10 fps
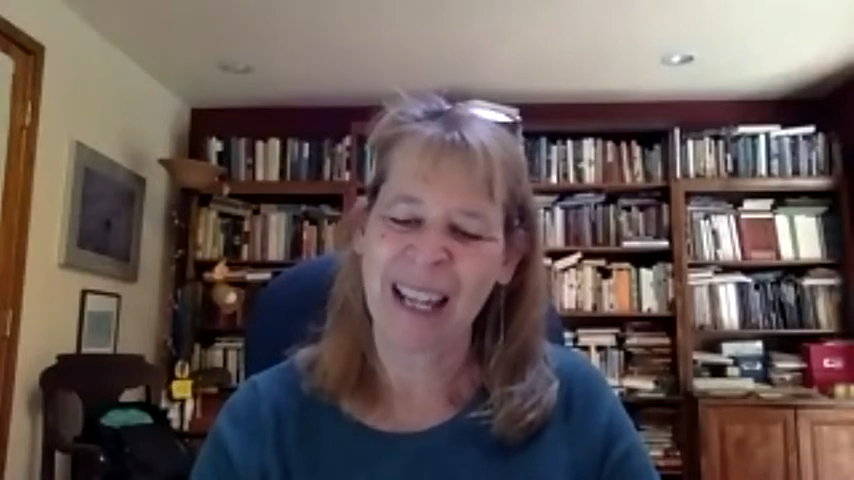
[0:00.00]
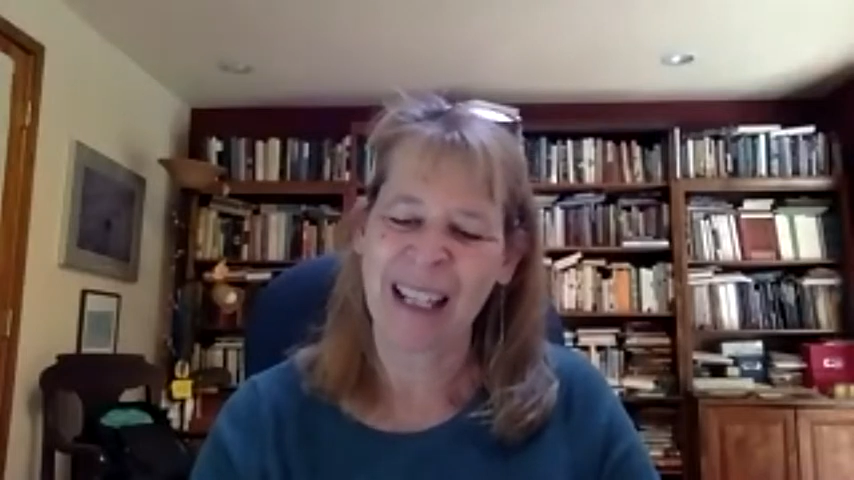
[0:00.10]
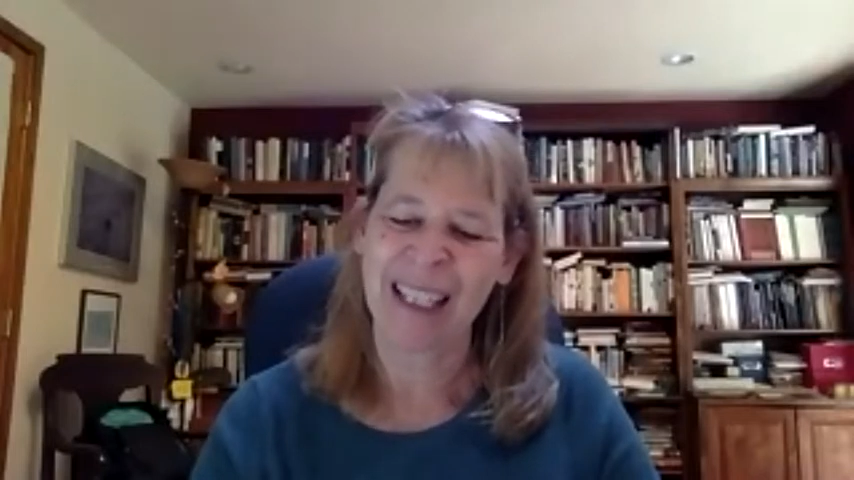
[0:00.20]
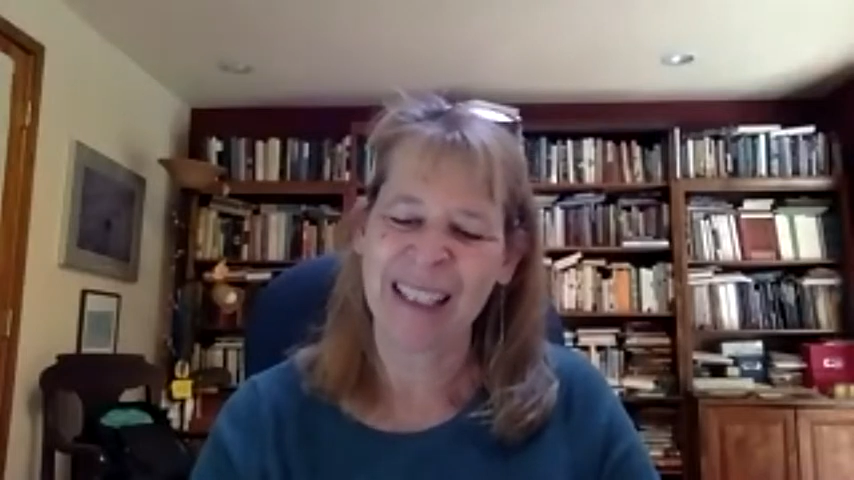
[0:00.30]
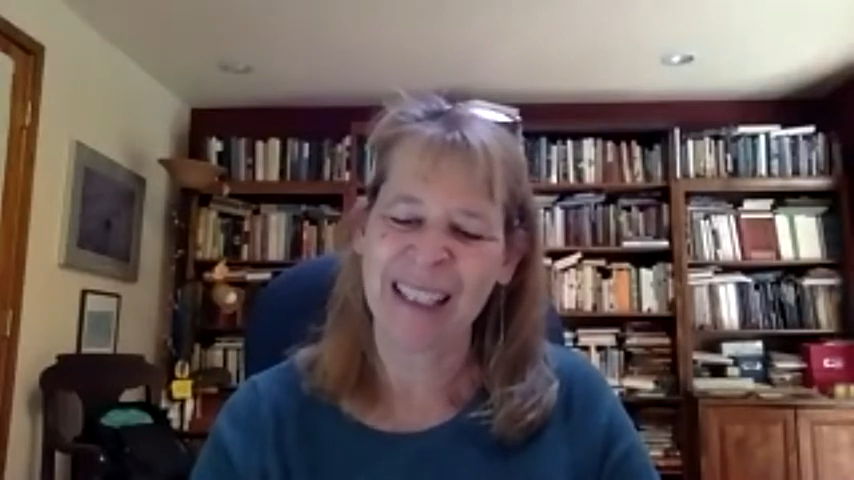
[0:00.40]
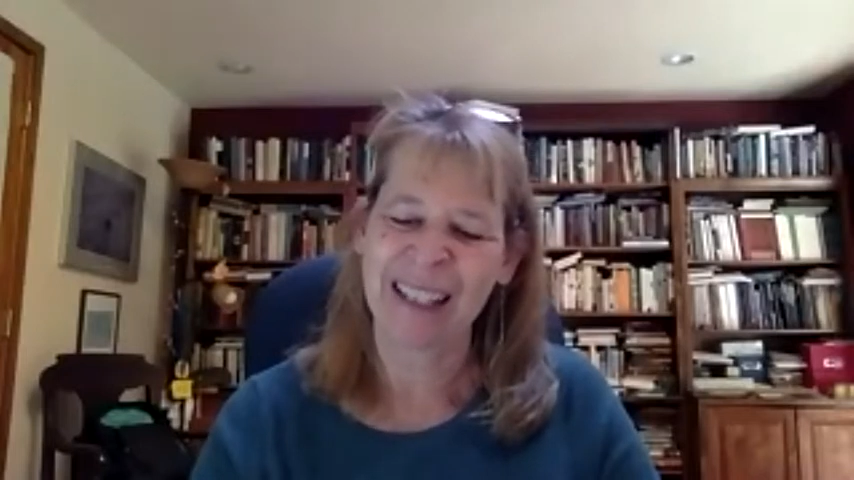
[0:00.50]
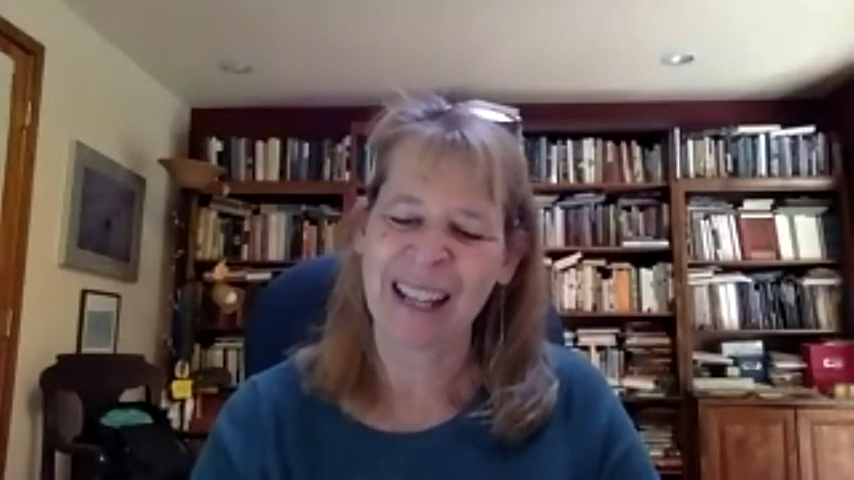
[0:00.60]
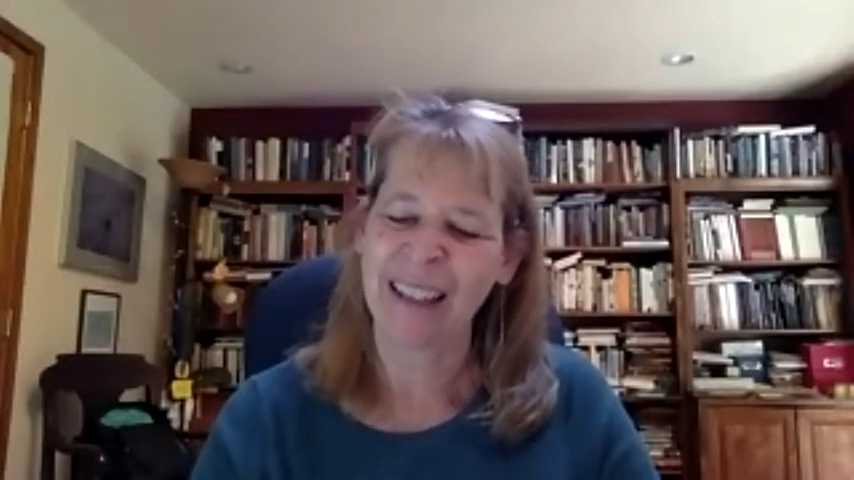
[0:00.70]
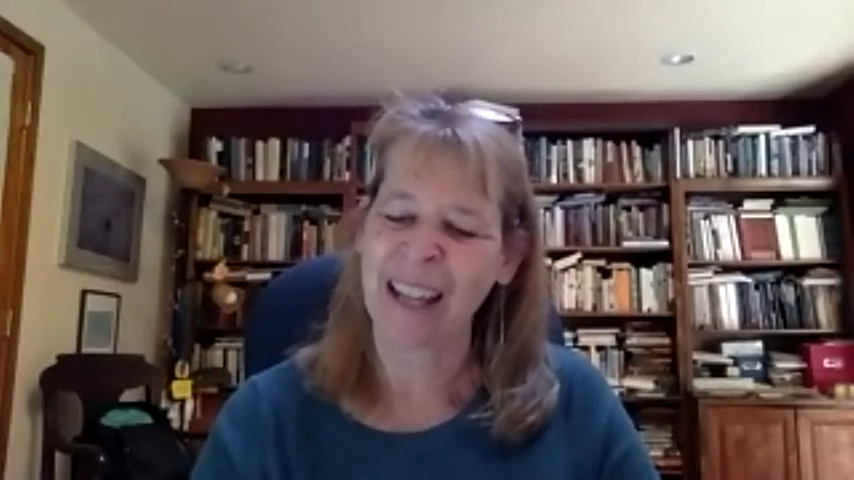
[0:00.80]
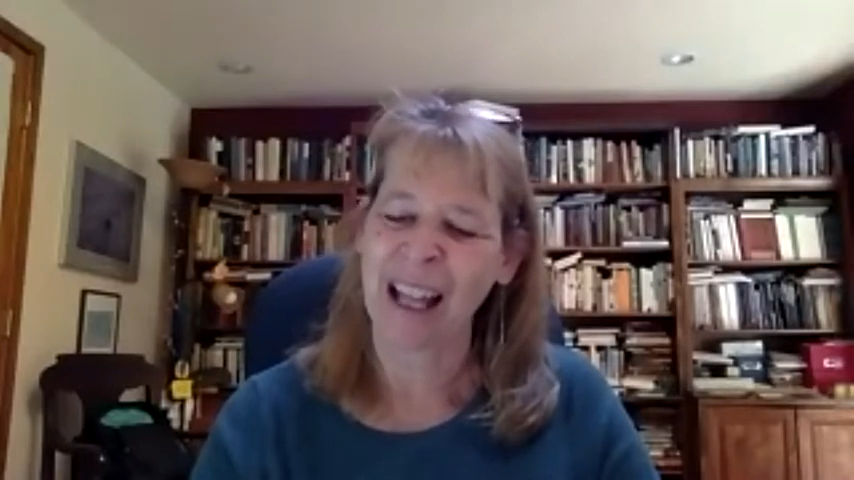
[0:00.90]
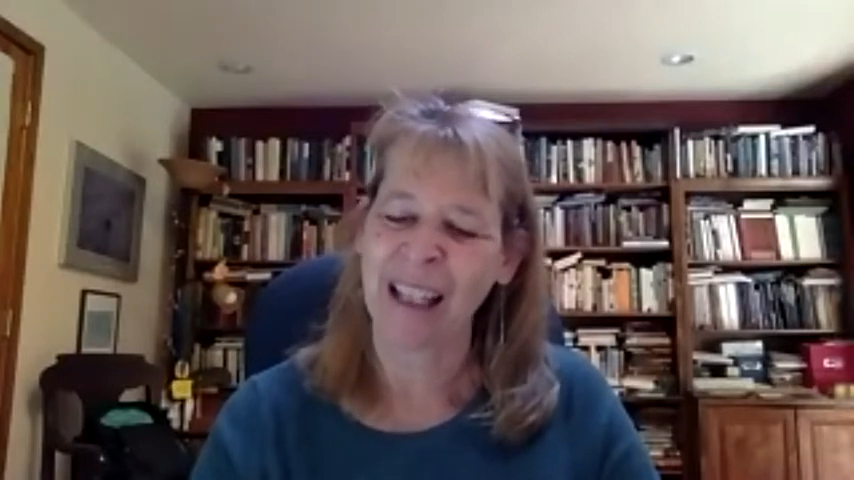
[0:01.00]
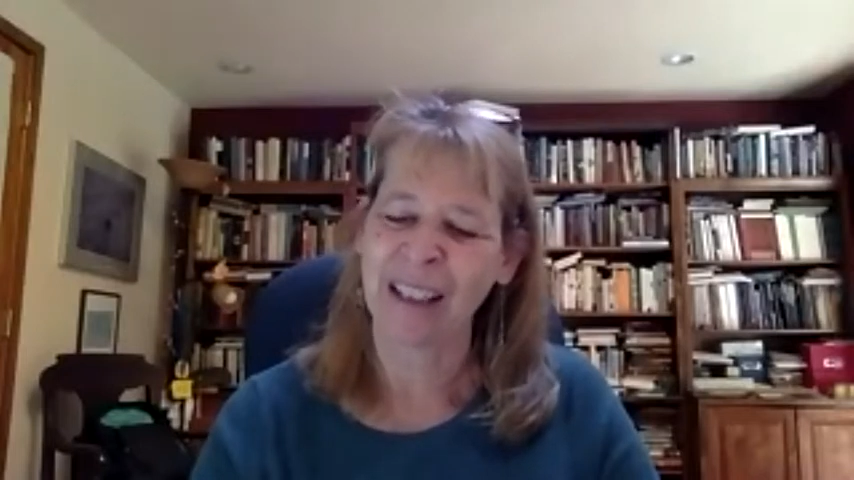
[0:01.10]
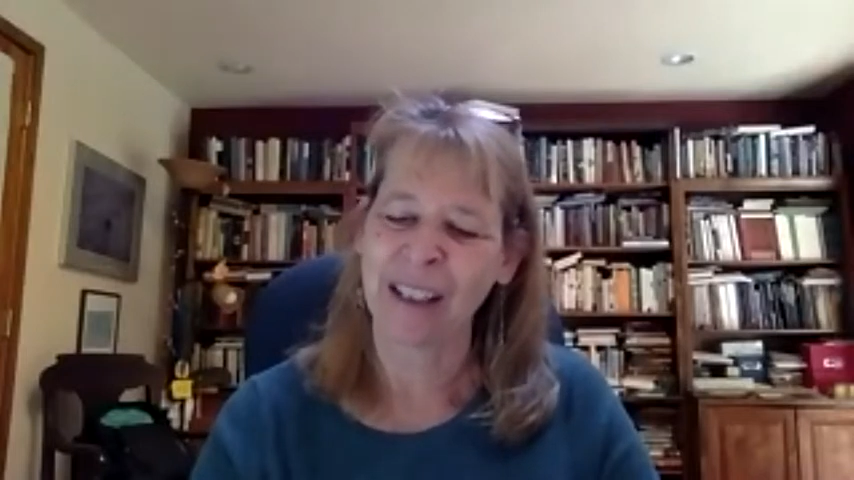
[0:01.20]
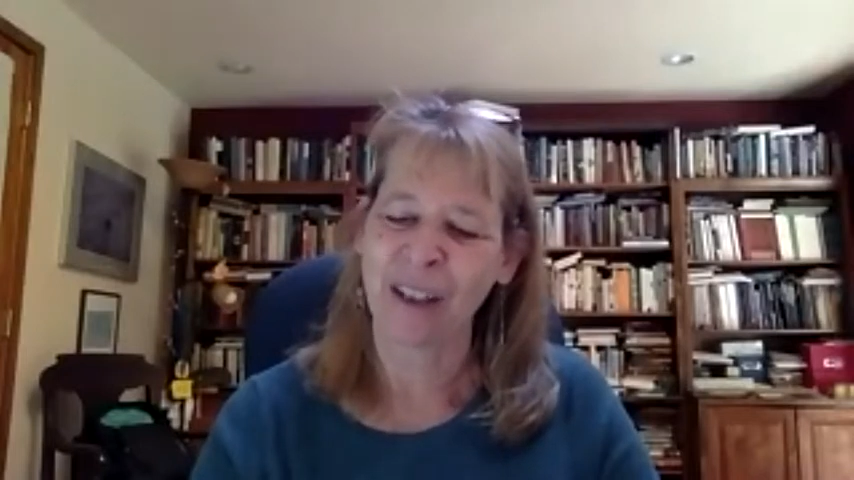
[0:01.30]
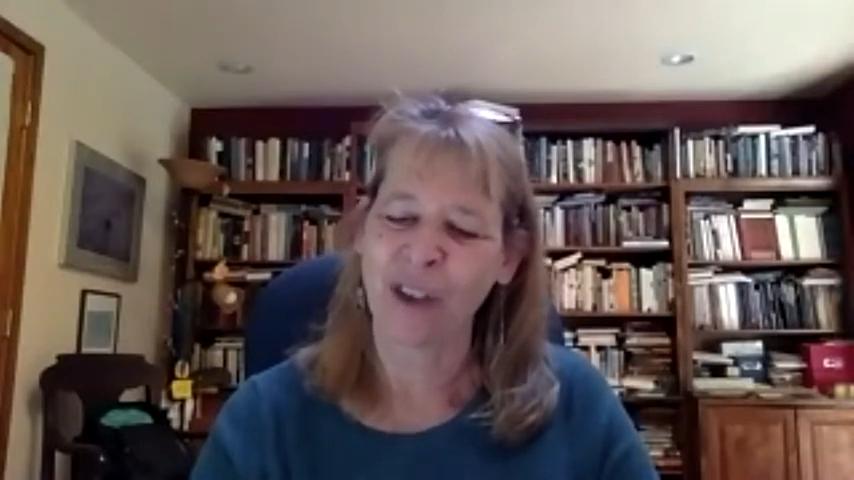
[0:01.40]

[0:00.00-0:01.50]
Eliot, Tess Gallagher,